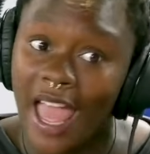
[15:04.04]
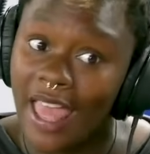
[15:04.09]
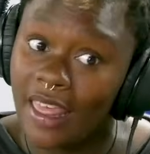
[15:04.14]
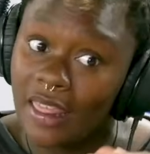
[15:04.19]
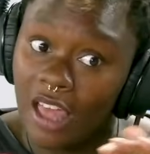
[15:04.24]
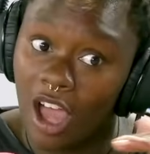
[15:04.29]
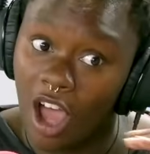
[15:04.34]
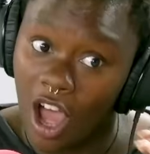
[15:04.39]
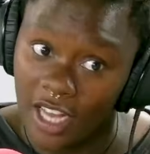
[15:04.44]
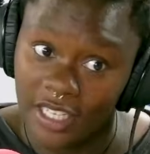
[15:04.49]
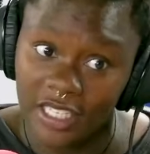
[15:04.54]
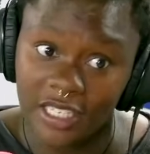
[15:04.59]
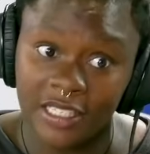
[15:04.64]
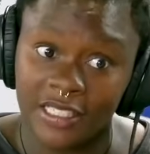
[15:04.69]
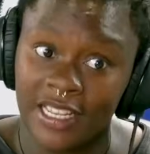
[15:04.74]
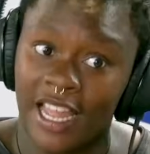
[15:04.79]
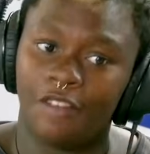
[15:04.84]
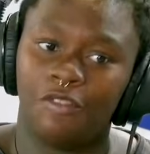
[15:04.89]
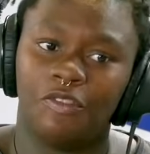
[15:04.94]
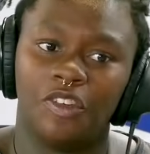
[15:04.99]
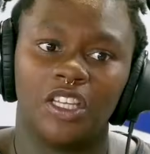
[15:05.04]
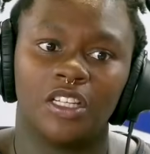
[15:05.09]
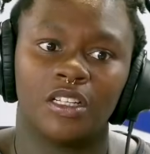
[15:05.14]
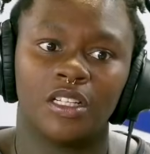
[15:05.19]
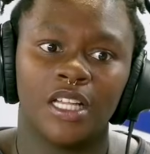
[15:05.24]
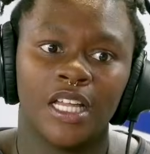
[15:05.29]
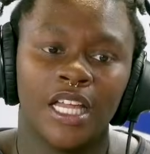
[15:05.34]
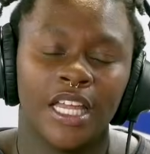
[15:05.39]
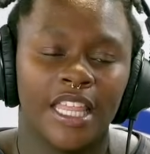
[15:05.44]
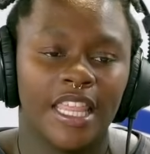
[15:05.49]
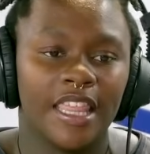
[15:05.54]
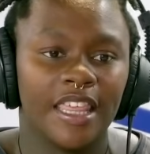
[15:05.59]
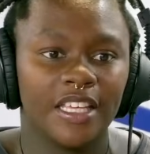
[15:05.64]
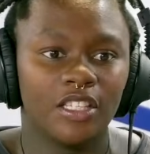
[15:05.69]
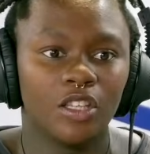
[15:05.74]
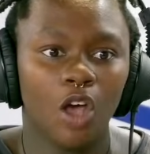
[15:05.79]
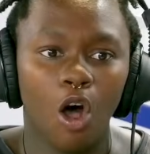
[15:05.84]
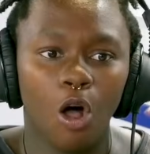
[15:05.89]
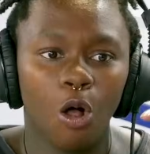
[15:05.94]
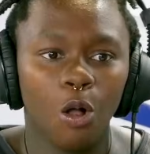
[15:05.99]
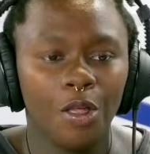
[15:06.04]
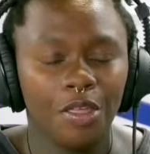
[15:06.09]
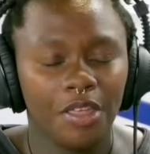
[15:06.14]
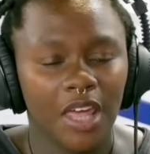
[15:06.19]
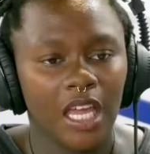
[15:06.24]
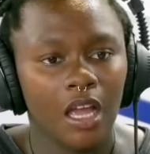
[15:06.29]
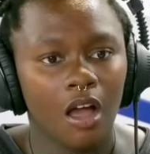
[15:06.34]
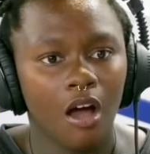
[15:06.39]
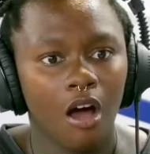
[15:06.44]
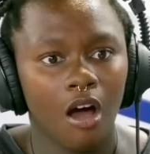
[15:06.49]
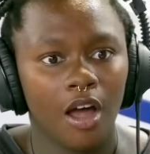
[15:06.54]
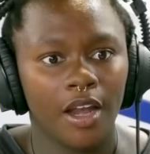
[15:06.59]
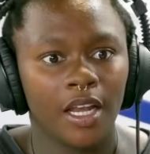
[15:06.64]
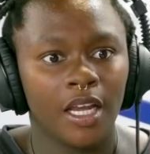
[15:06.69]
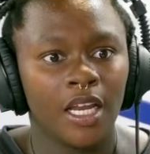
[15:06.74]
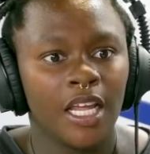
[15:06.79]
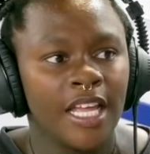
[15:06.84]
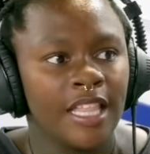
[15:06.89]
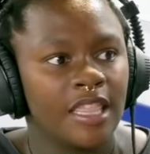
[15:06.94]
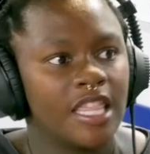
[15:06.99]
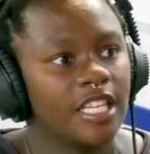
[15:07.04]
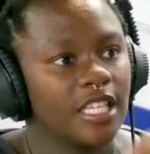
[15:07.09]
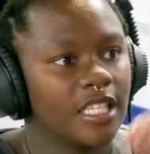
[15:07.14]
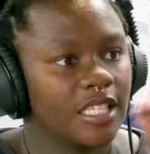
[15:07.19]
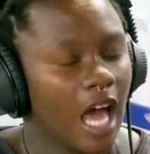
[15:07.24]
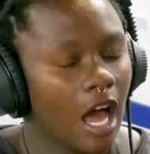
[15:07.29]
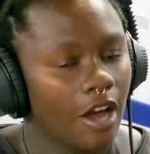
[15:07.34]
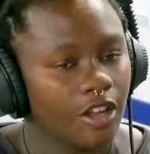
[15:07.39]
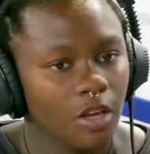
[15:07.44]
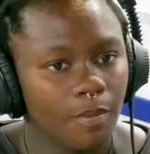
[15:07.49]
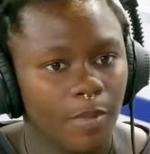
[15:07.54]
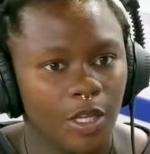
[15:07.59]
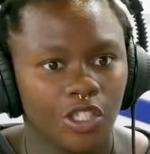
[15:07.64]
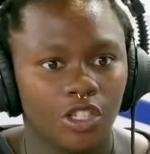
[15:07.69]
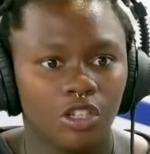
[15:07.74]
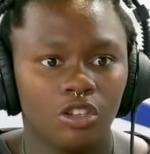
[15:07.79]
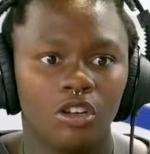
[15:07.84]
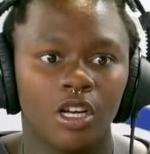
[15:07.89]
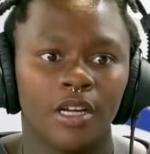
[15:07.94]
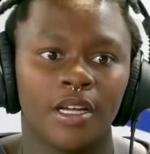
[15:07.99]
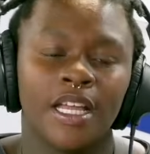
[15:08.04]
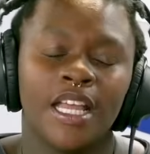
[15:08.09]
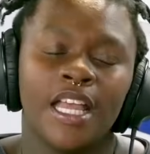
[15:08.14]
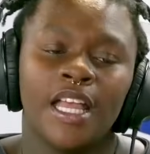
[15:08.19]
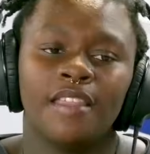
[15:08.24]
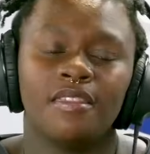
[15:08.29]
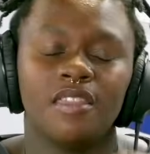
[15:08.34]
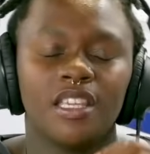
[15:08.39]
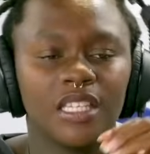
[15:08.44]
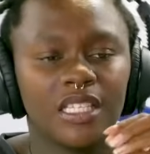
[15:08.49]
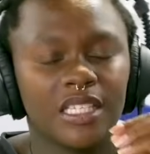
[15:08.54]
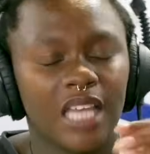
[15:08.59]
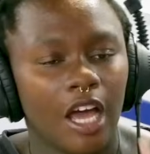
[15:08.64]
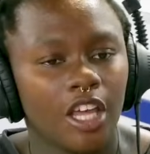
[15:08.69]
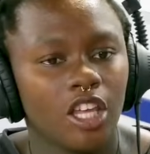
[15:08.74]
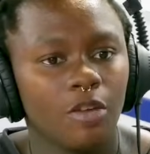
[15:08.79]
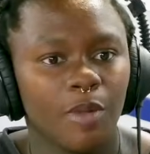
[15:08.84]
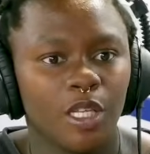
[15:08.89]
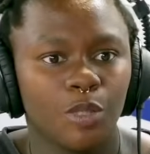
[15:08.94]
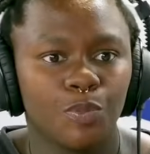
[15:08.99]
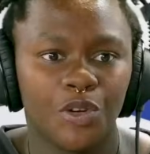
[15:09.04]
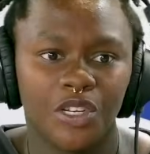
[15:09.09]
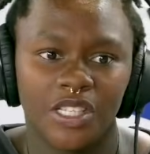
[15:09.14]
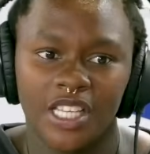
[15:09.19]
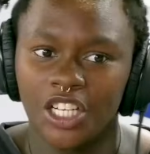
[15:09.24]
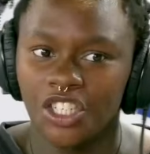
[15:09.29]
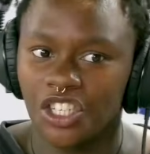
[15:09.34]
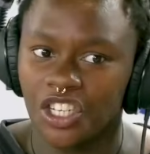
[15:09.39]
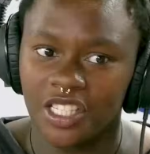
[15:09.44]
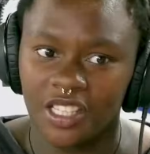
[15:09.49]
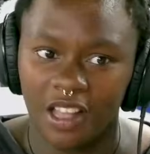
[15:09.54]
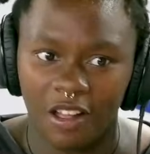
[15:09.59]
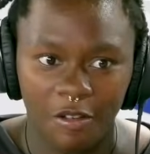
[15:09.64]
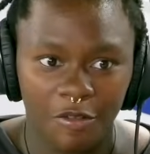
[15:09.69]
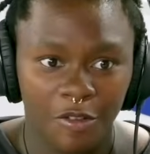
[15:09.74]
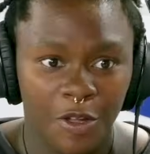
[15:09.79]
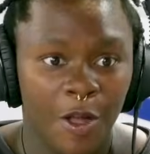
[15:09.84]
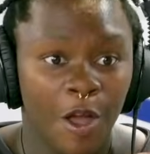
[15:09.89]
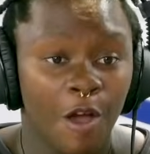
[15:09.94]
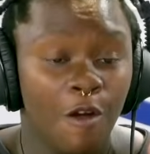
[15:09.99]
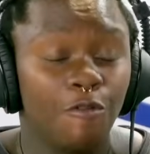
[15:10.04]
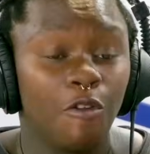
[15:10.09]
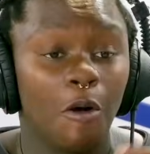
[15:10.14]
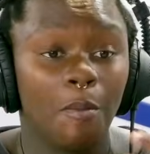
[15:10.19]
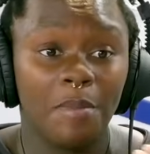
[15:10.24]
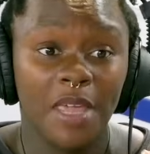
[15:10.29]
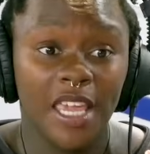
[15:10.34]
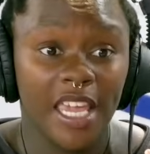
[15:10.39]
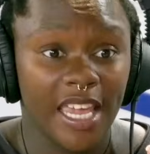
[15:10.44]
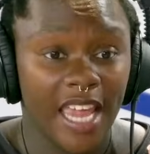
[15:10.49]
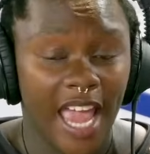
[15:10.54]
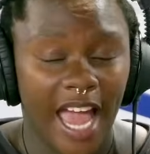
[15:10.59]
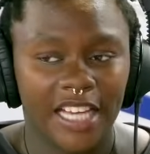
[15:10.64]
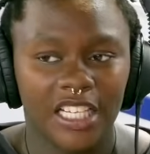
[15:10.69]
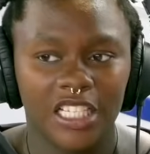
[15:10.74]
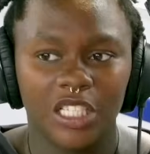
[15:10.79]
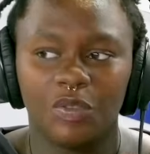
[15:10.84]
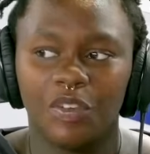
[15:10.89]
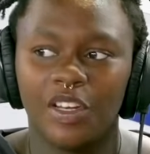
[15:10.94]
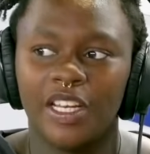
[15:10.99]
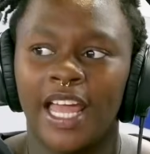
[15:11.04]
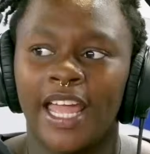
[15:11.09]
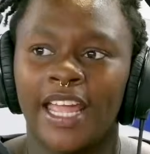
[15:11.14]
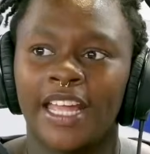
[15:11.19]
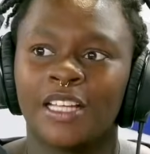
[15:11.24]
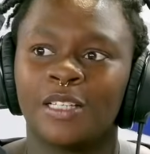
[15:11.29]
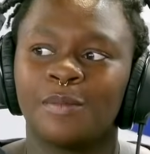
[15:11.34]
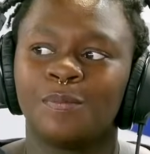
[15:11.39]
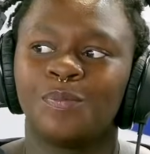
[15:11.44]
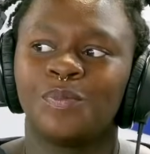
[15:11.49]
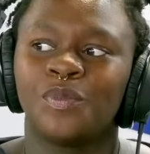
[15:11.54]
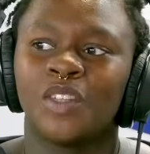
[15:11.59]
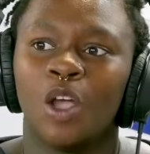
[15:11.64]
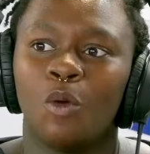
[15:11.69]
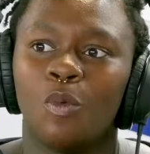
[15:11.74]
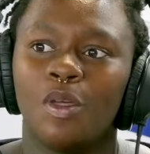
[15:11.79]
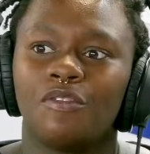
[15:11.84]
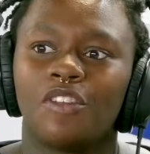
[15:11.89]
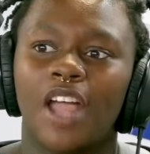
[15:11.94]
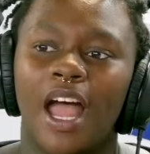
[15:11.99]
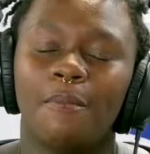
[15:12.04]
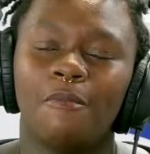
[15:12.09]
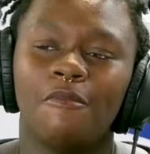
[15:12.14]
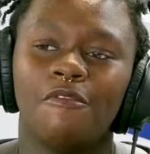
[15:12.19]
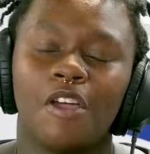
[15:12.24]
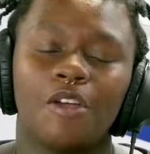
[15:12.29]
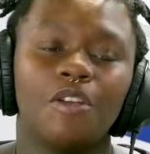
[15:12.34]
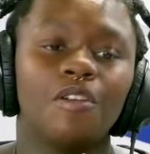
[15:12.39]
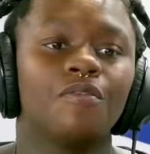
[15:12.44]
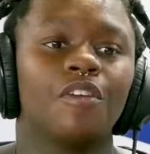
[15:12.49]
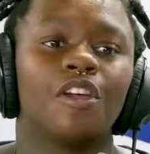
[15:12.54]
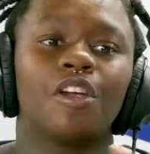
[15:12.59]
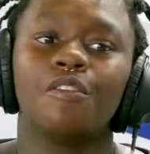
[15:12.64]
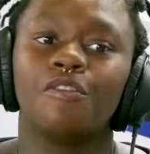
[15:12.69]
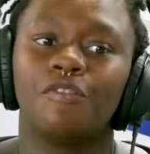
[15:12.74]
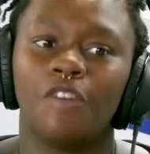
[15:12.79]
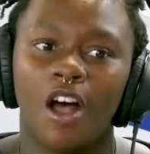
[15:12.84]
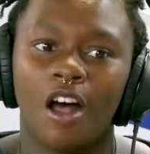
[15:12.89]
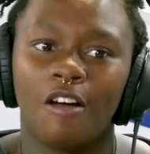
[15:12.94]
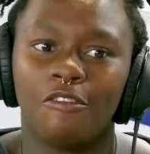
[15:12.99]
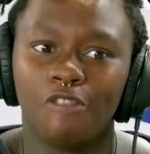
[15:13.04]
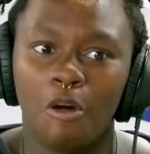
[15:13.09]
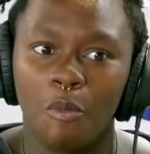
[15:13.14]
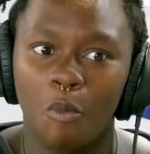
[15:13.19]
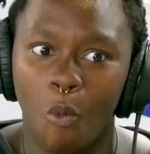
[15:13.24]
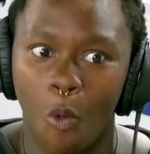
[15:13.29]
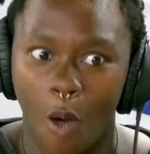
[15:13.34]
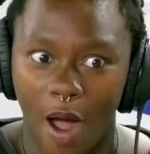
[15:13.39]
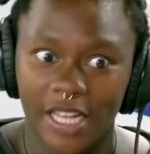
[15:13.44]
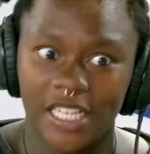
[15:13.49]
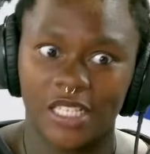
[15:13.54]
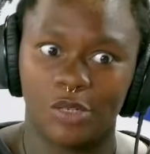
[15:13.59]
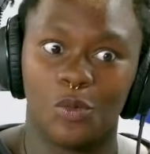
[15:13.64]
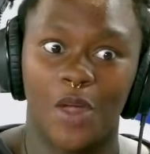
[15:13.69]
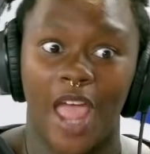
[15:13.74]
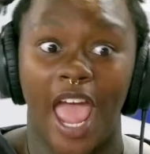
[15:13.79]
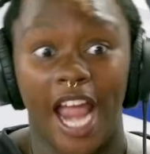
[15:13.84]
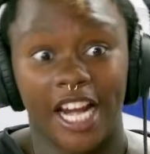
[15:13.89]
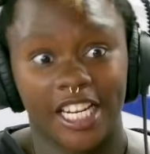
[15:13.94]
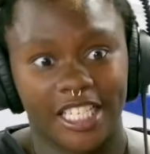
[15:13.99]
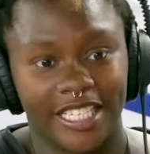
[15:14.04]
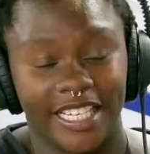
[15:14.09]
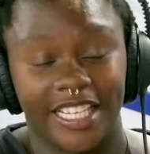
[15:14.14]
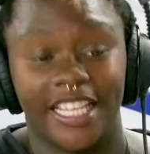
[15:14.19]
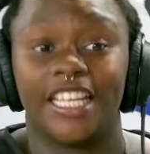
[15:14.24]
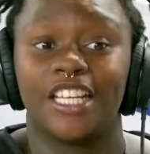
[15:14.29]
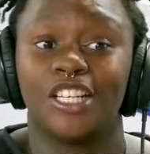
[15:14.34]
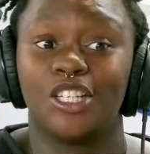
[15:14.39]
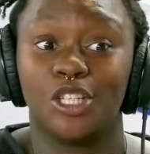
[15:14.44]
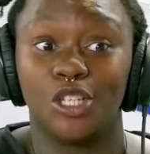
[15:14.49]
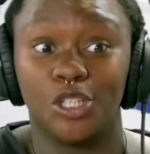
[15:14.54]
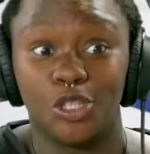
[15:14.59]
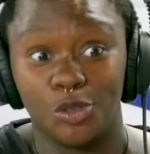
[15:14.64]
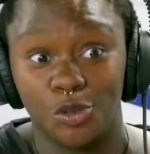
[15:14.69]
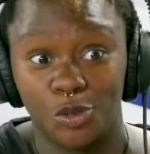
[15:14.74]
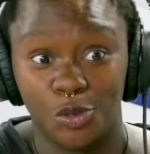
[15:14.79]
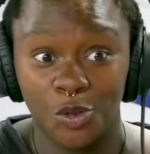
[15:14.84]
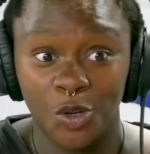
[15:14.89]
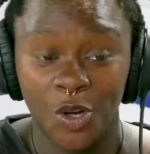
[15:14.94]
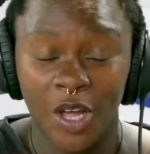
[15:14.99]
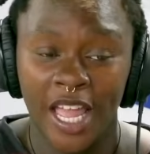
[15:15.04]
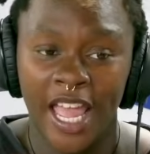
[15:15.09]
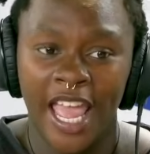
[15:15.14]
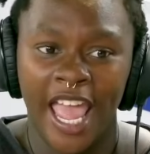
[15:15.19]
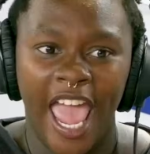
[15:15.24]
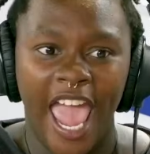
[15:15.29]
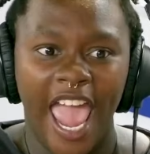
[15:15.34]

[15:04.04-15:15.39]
every other artist, I feel this whole thing on this is how you must look and this is how you must present yourself. For me, I just feel like we've come very, very far from what we're actually here to do.